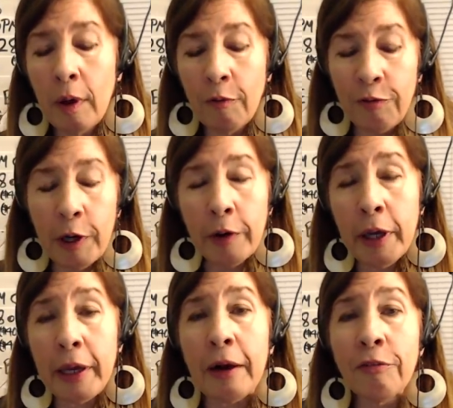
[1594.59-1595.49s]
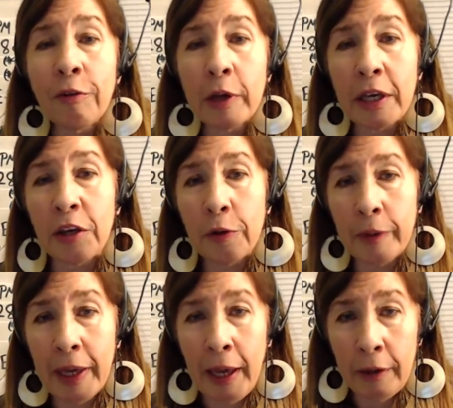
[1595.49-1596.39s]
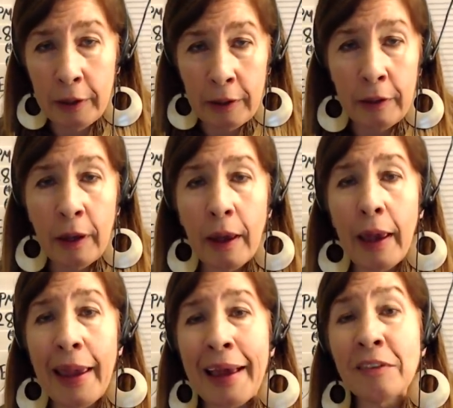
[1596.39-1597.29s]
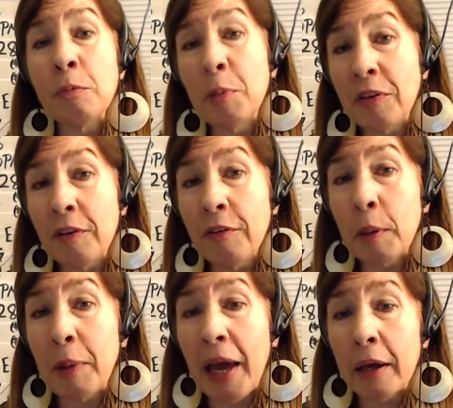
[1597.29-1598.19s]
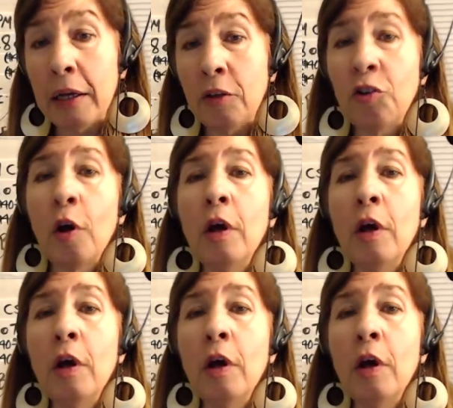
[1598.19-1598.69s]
very carefully curated and specific package